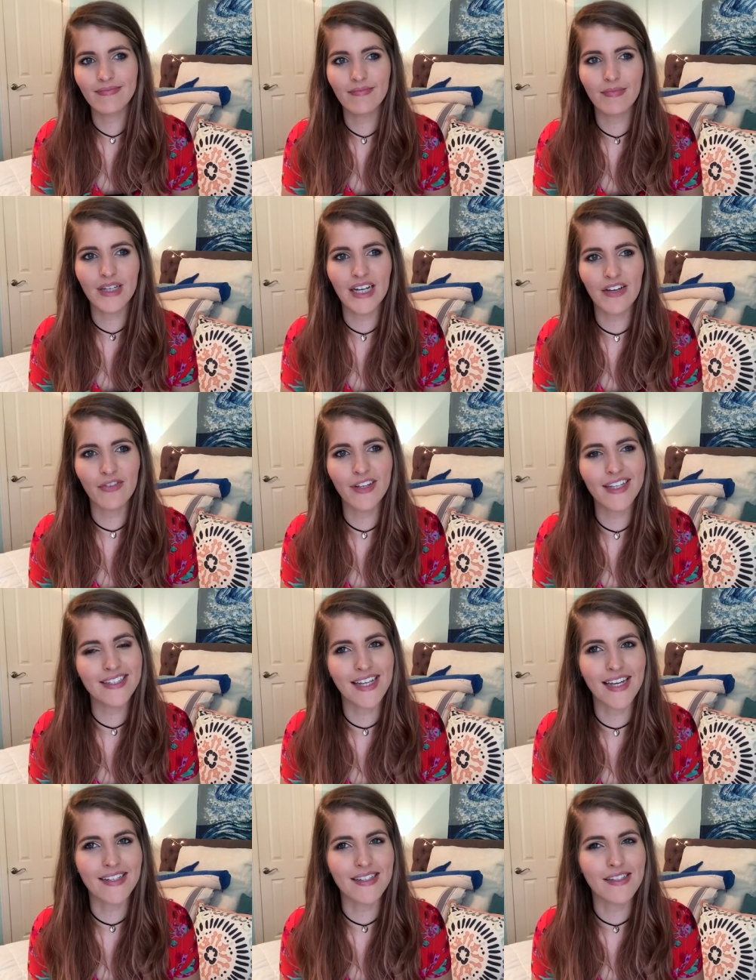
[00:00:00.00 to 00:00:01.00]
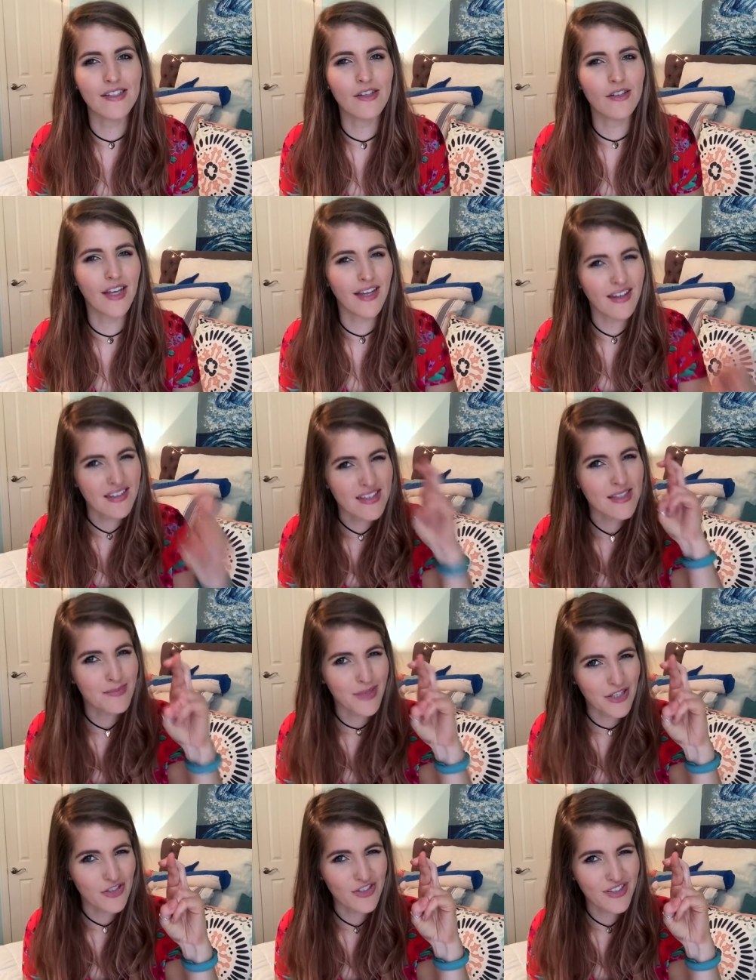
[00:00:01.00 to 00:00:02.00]
But I feel like Texans are like
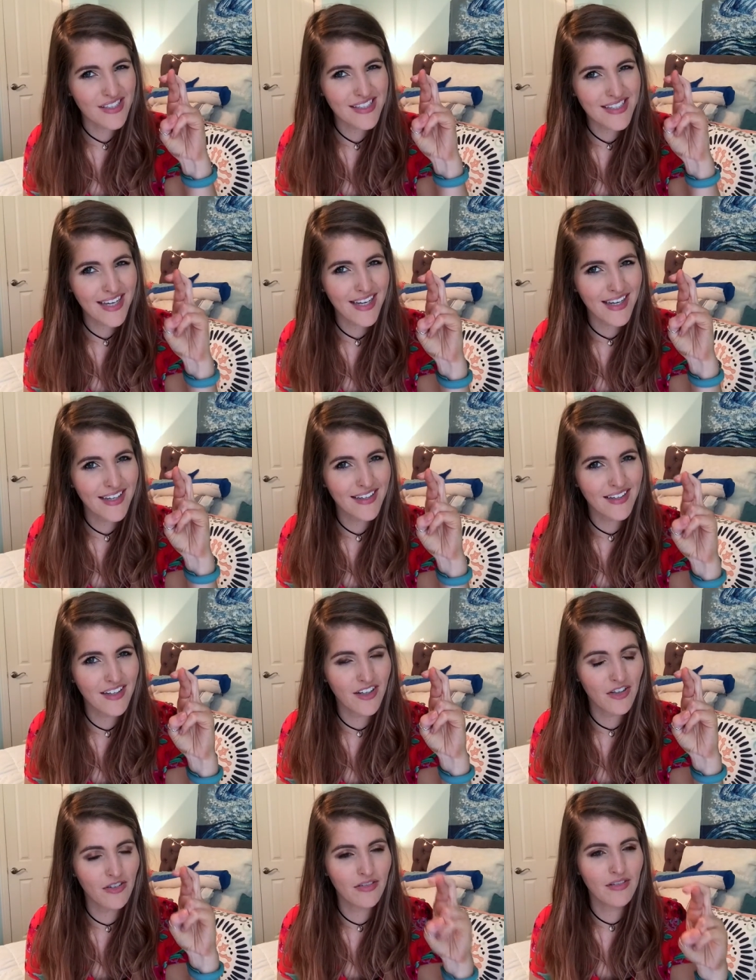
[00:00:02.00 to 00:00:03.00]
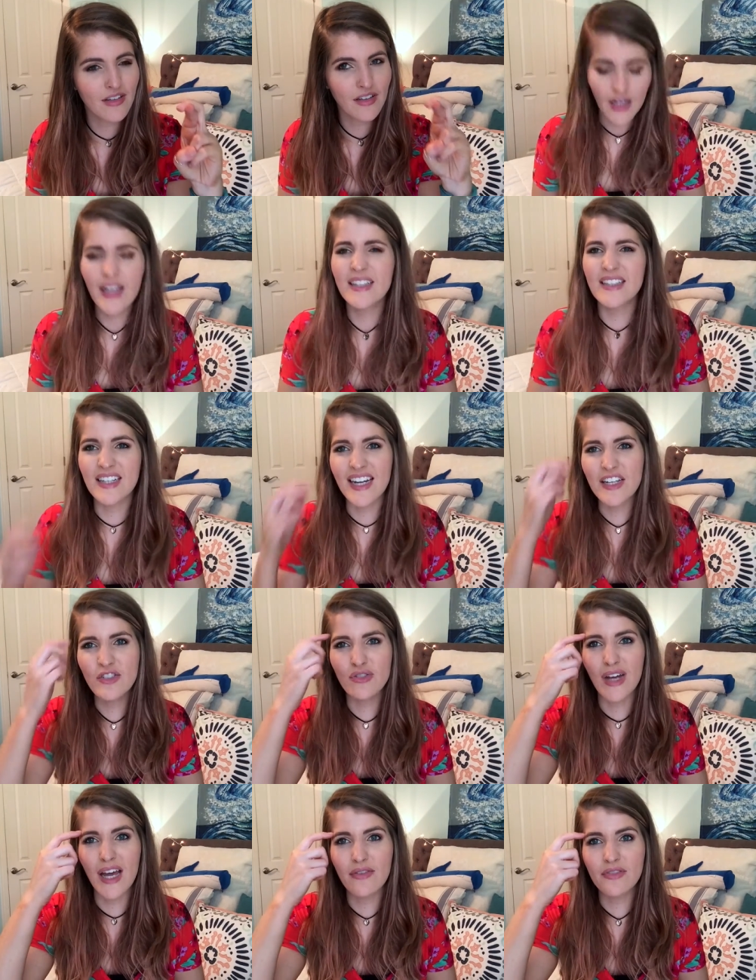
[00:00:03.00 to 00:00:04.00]
especially tight, you know. Did I
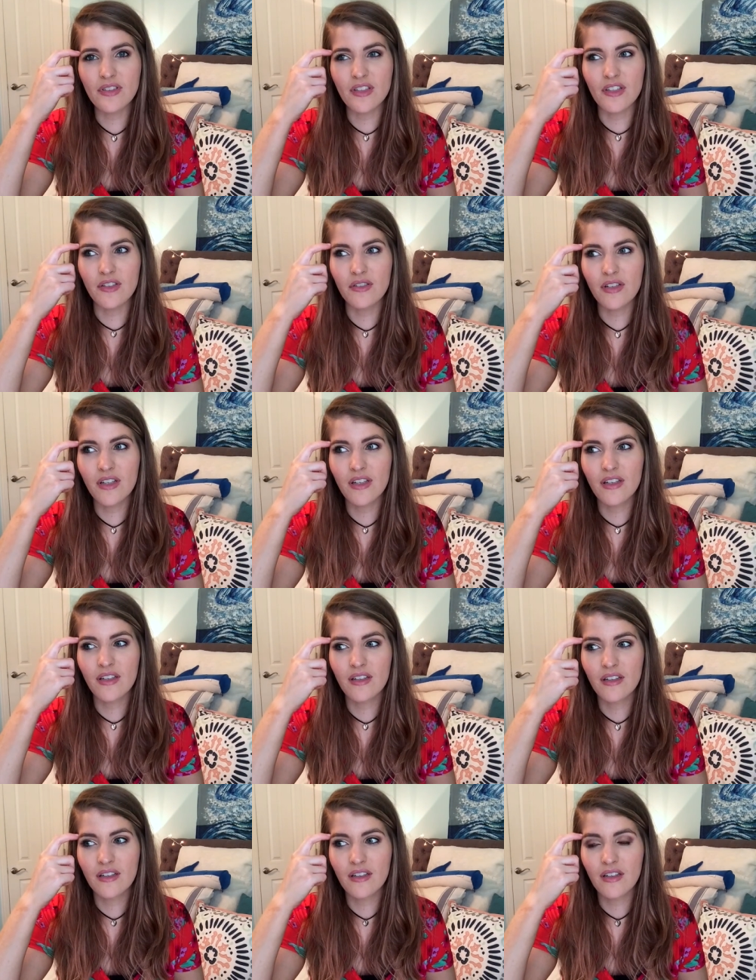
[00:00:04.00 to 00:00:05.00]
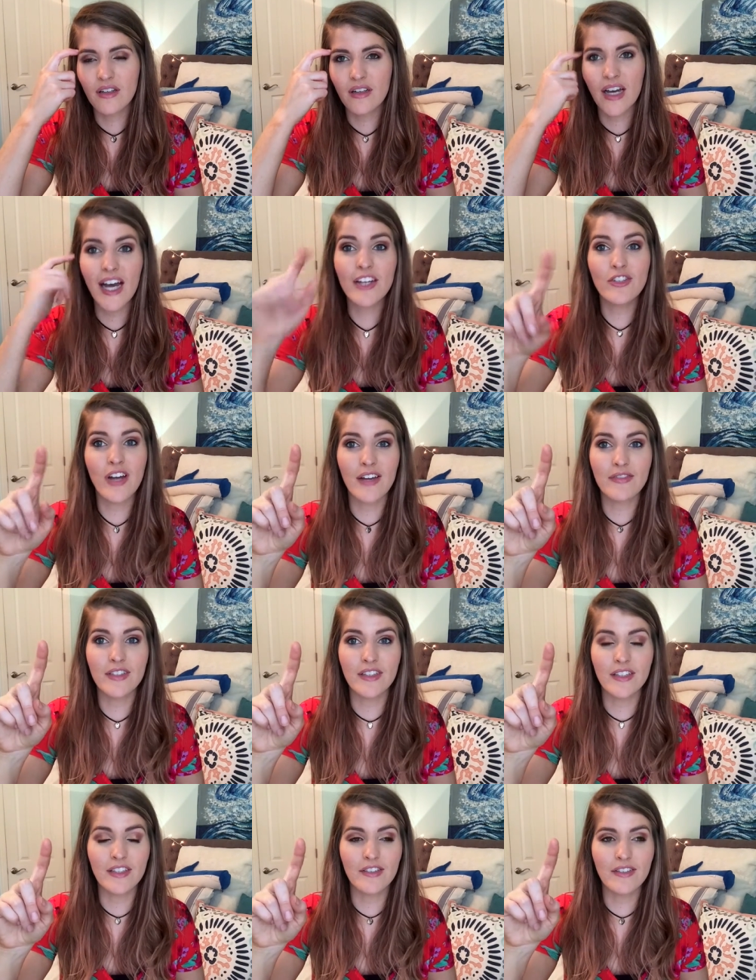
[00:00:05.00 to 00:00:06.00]
draft Luke? I
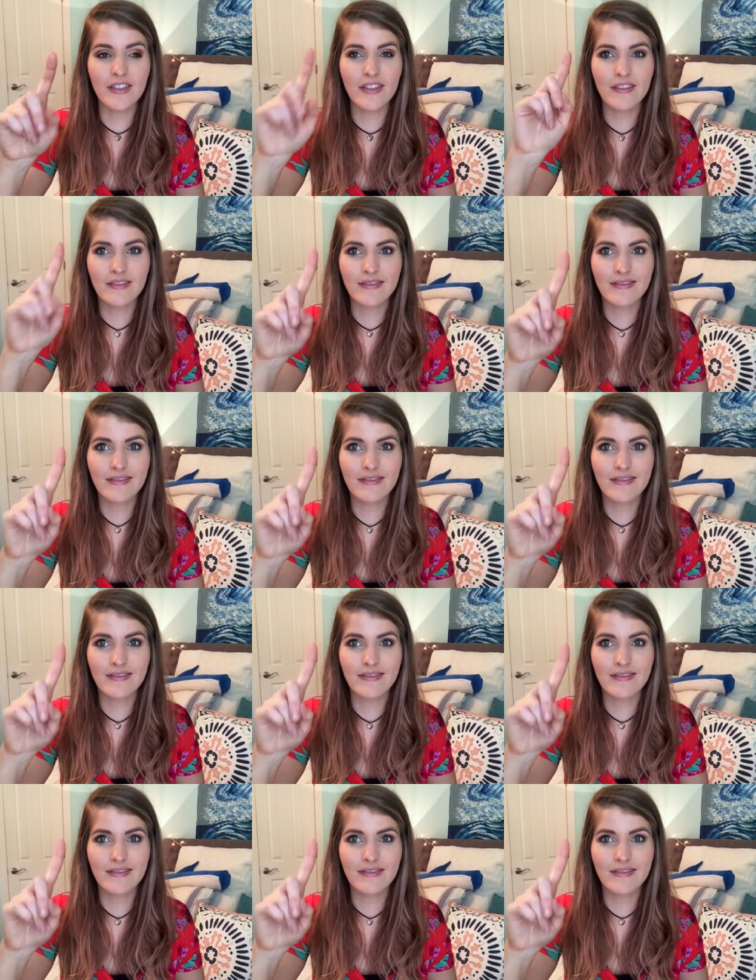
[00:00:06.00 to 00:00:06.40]
drafted Luke.